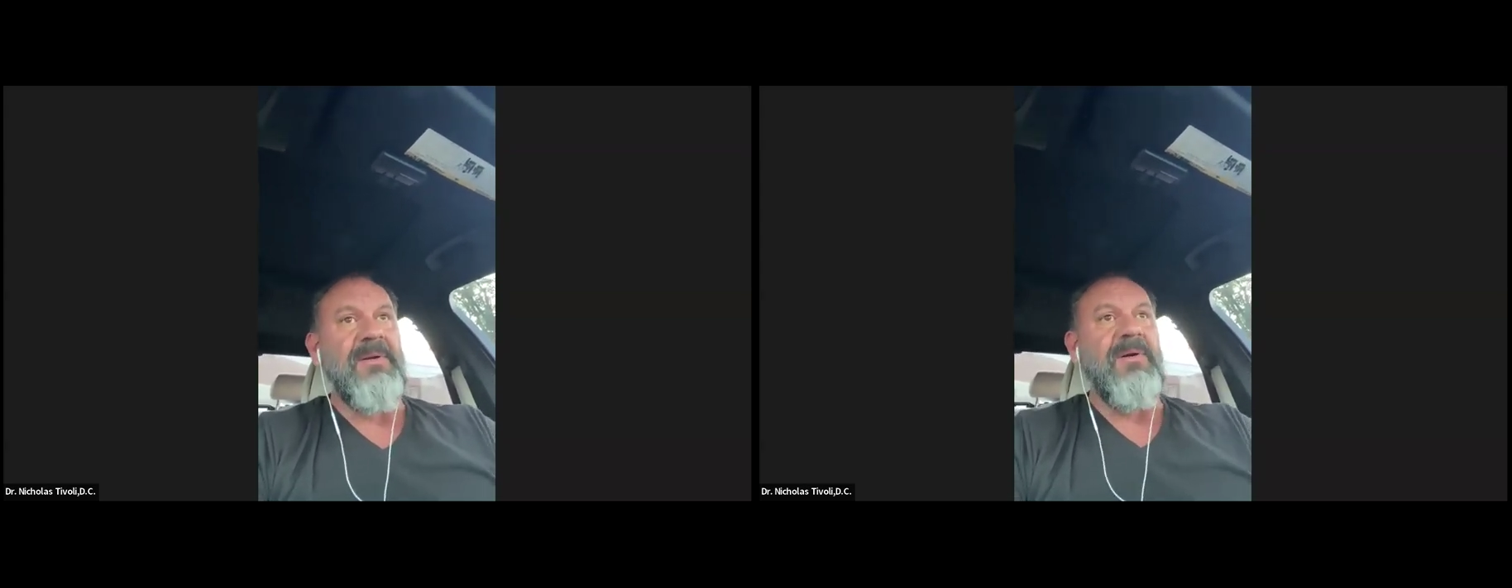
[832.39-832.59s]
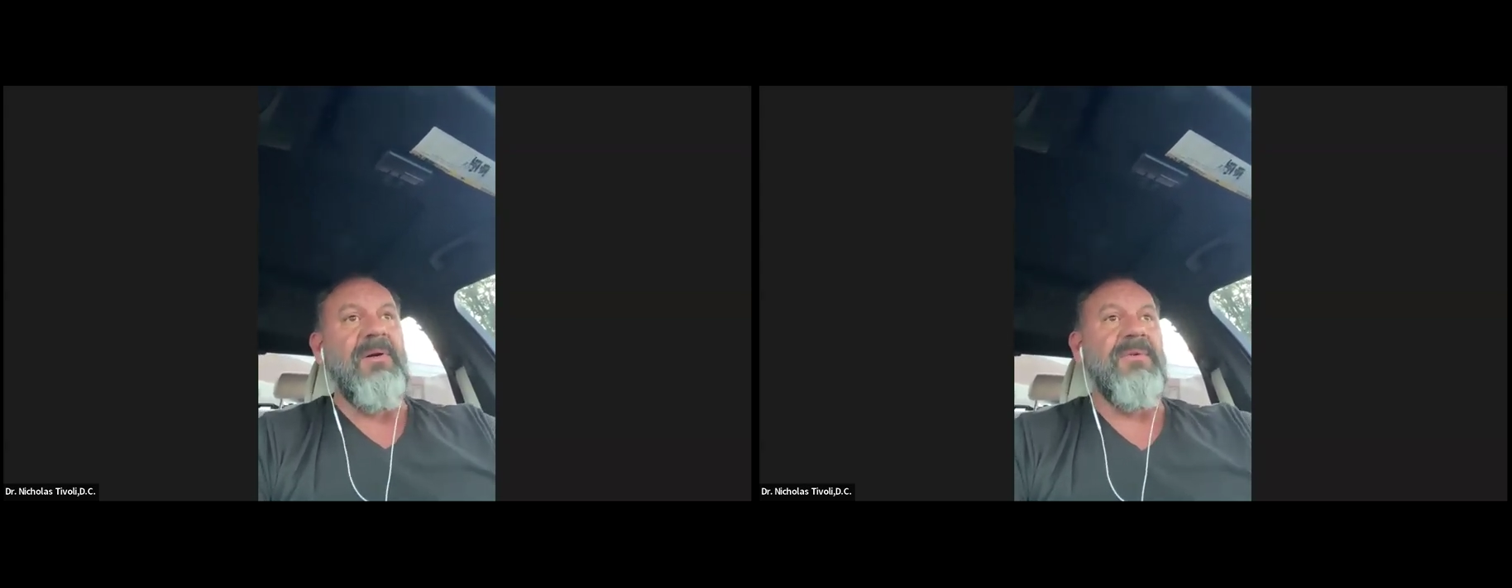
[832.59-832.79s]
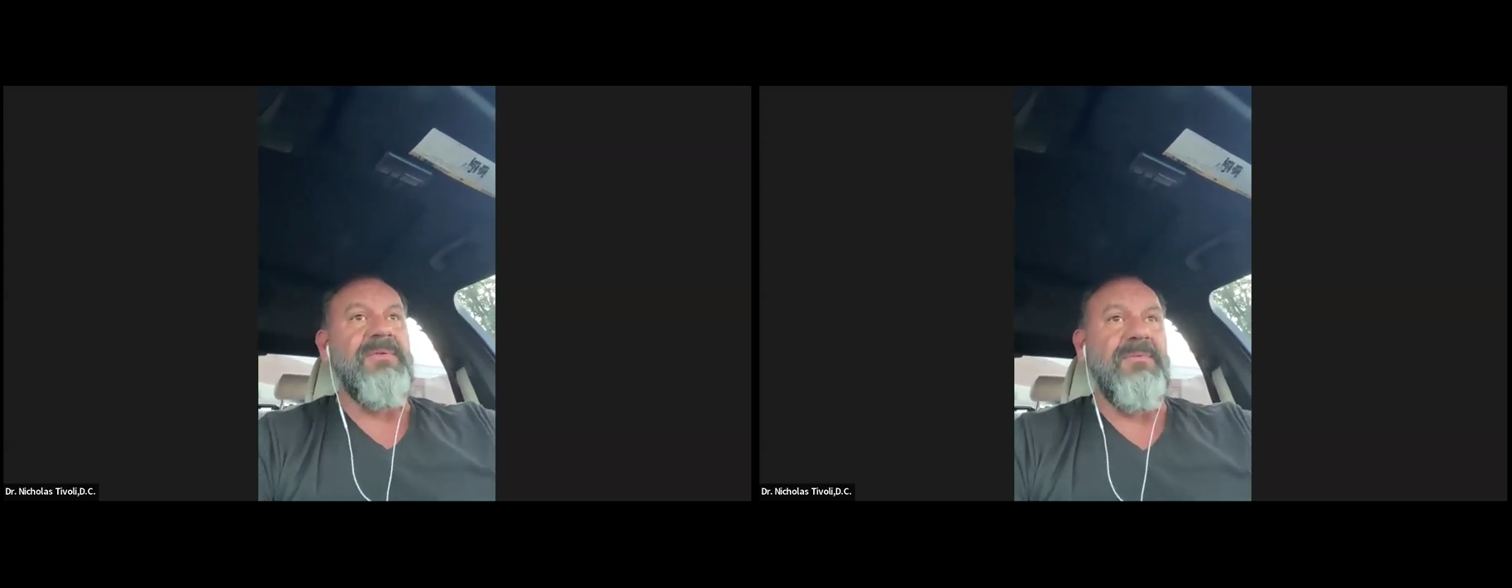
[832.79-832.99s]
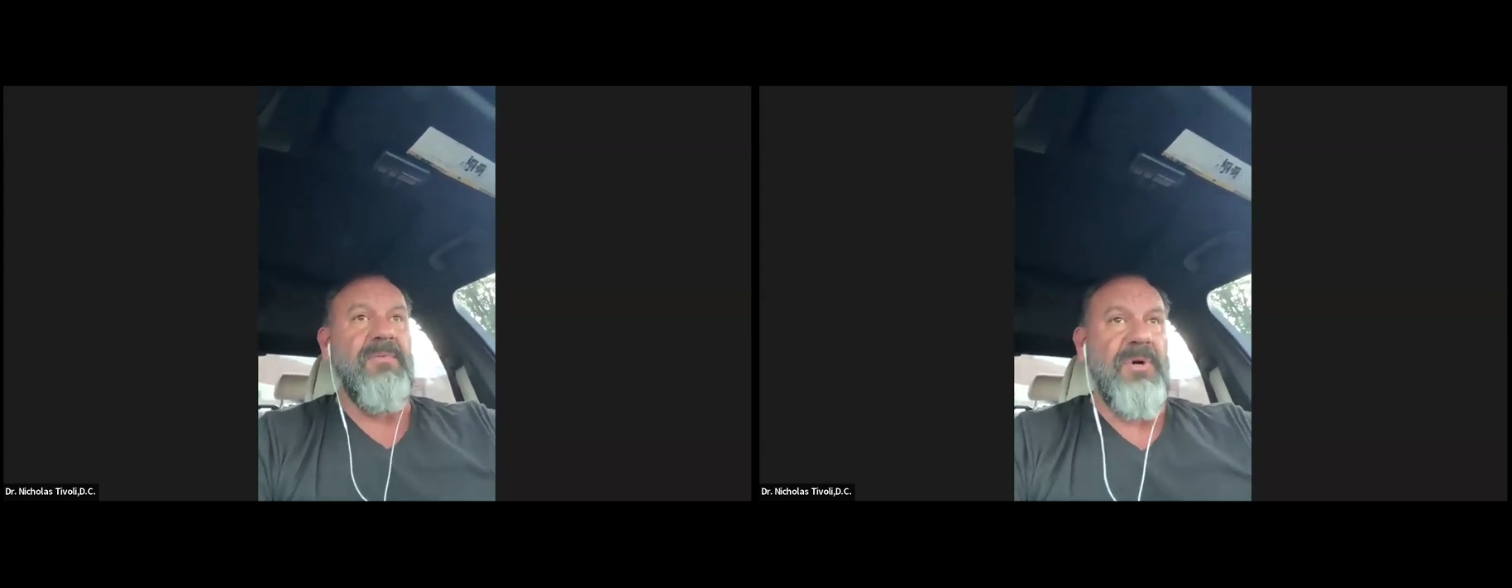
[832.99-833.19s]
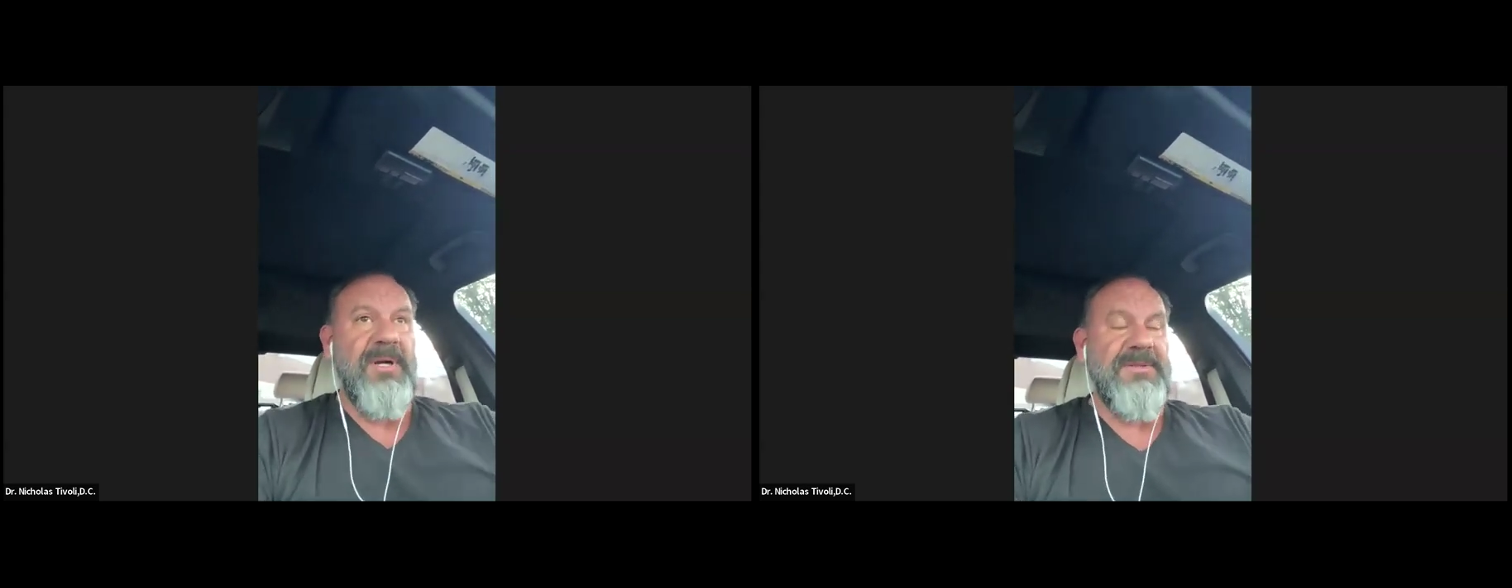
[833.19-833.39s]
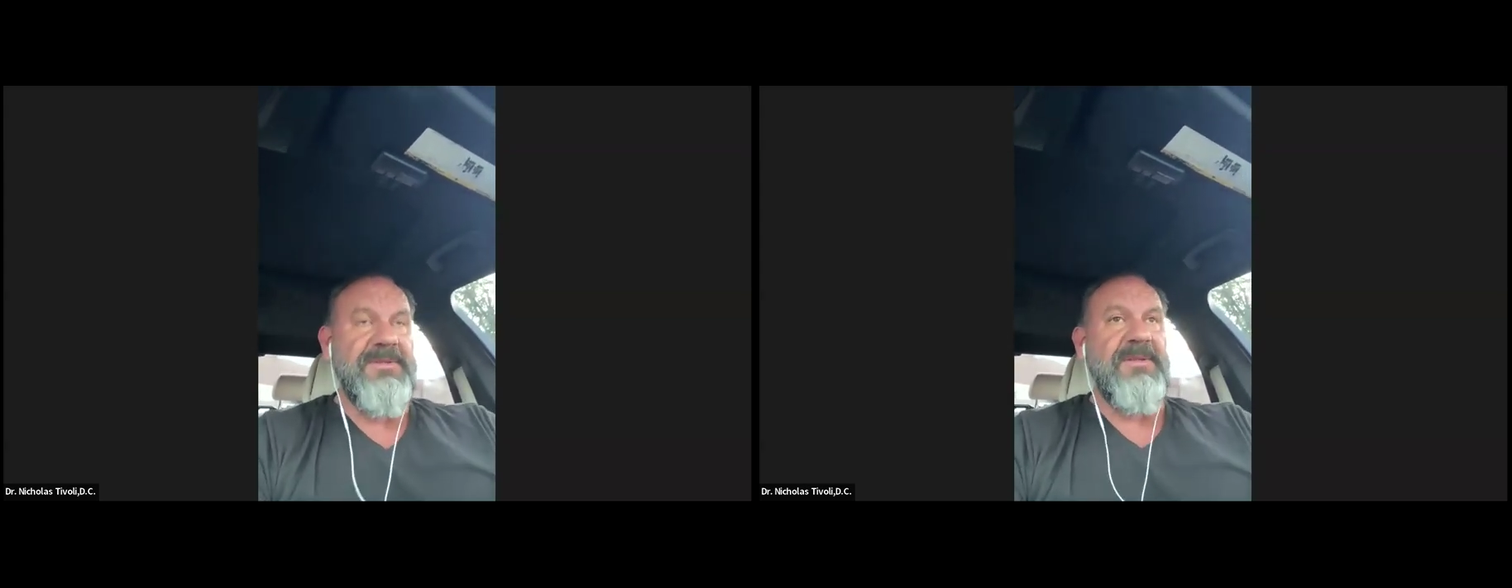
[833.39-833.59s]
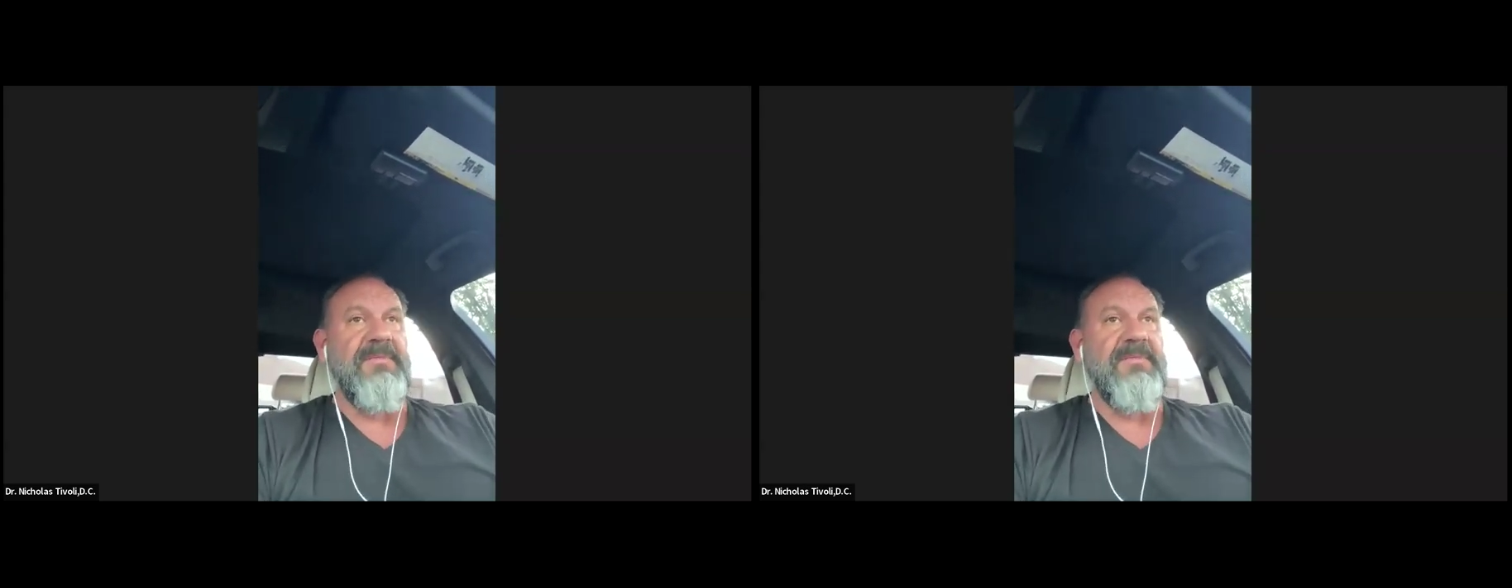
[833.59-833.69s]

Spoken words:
go over 1 inch to